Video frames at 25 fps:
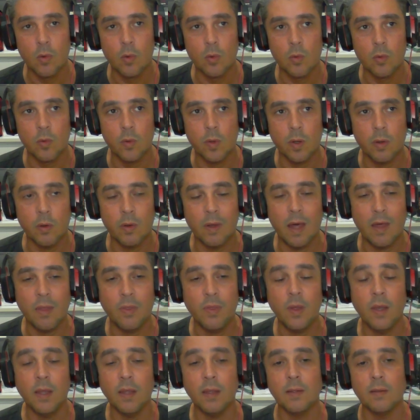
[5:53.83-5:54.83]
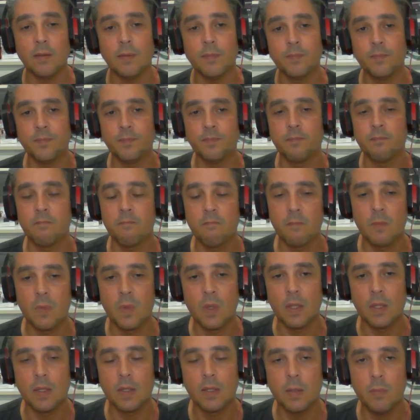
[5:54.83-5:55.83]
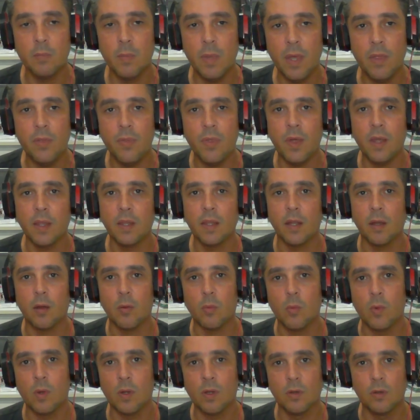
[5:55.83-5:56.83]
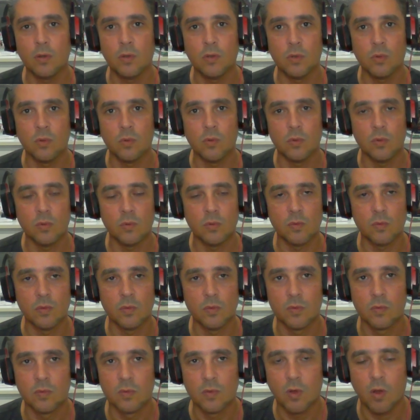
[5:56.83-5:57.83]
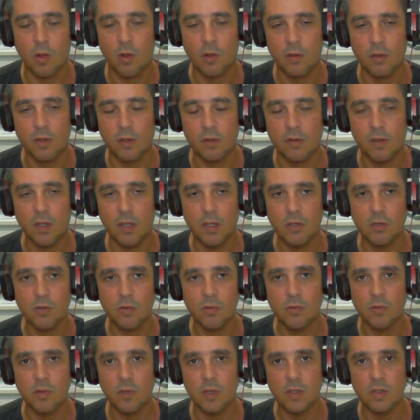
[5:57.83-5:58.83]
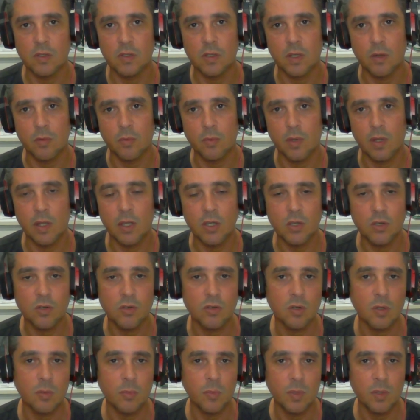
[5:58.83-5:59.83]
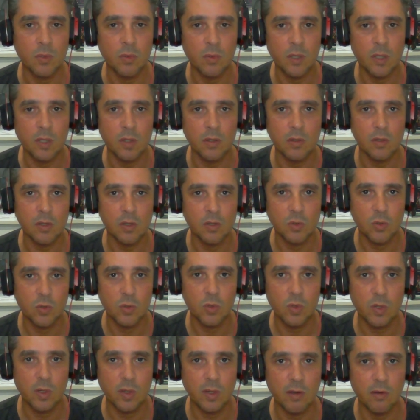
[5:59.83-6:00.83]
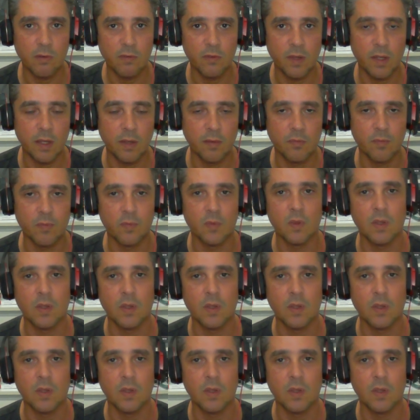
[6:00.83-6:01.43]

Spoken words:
Well, I think the main thing that I want to call the attention is the relationship between the three of them.